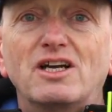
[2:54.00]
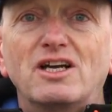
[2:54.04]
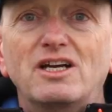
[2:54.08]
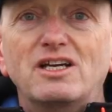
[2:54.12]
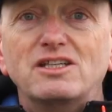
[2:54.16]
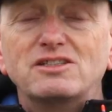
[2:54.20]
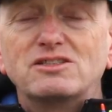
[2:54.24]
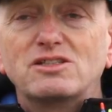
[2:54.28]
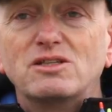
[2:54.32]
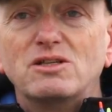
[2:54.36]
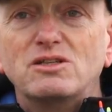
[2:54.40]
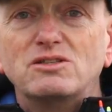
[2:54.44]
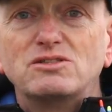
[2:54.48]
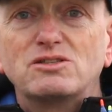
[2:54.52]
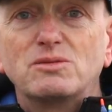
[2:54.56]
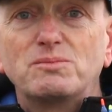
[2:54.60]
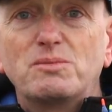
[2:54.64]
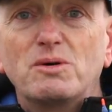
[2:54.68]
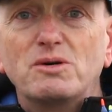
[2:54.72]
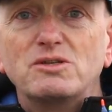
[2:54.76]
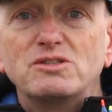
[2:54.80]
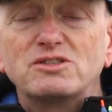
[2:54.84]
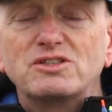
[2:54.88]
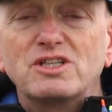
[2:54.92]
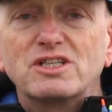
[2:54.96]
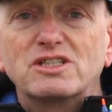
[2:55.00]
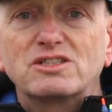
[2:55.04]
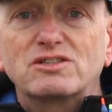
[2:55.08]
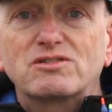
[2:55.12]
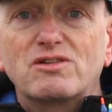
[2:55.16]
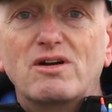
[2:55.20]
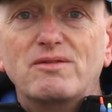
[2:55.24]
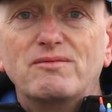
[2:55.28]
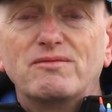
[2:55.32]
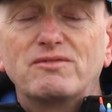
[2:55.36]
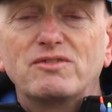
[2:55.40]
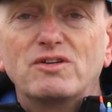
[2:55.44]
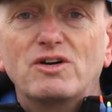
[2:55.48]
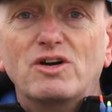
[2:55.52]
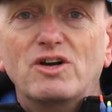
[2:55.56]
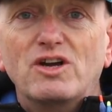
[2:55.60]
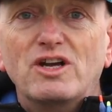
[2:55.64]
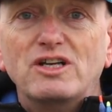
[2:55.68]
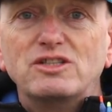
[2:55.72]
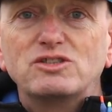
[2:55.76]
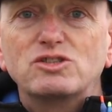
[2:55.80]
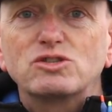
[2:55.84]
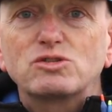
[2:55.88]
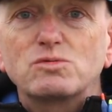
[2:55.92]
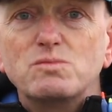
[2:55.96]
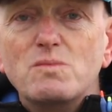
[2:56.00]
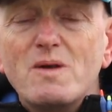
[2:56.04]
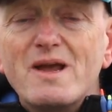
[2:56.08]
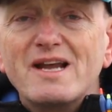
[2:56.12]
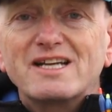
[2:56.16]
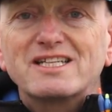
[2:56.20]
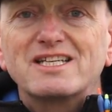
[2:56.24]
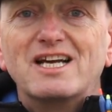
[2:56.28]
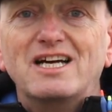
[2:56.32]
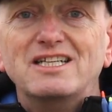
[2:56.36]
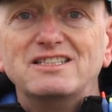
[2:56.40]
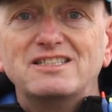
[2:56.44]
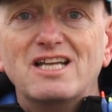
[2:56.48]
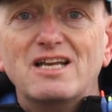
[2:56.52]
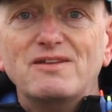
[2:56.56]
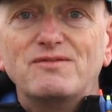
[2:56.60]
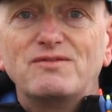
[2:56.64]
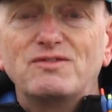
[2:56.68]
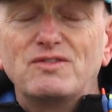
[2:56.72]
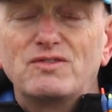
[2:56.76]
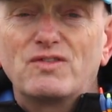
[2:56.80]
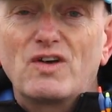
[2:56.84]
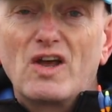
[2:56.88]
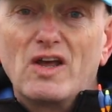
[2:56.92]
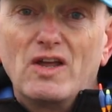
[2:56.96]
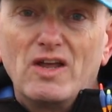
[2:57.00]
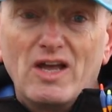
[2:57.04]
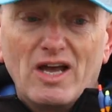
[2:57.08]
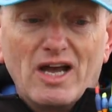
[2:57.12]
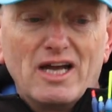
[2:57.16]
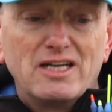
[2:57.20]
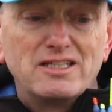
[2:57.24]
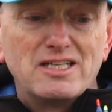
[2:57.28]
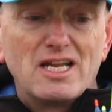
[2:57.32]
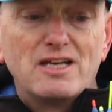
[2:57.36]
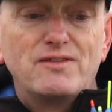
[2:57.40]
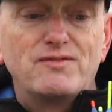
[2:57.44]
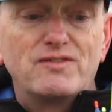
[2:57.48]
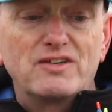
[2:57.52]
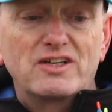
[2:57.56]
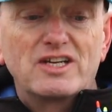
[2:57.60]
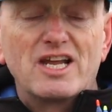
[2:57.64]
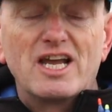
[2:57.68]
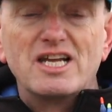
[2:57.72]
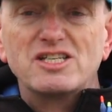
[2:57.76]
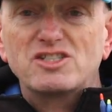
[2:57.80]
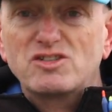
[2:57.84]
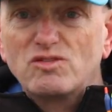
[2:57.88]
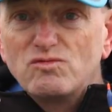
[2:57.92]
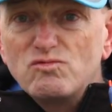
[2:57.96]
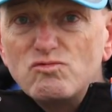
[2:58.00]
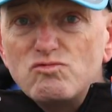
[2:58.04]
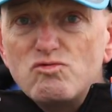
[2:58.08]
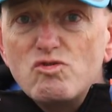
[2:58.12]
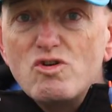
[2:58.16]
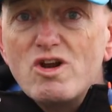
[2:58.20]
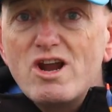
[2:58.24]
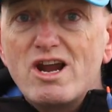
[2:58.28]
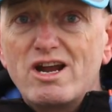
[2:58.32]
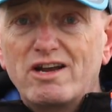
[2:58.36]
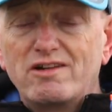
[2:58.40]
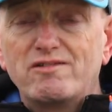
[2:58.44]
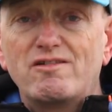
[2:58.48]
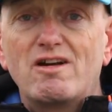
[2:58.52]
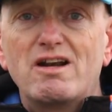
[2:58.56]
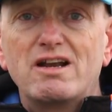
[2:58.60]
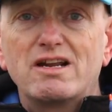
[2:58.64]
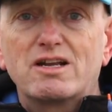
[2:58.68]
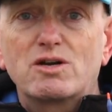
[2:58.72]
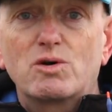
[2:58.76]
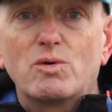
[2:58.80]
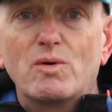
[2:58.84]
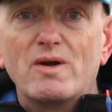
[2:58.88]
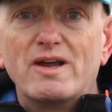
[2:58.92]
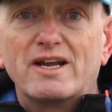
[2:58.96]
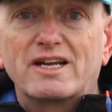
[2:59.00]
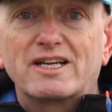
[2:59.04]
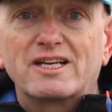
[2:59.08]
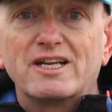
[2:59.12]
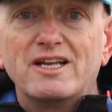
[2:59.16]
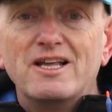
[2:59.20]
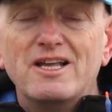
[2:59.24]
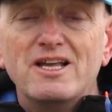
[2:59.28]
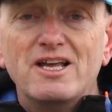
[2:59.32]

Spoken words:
it's a 0.6 gram float. It just makes identification really, really quick,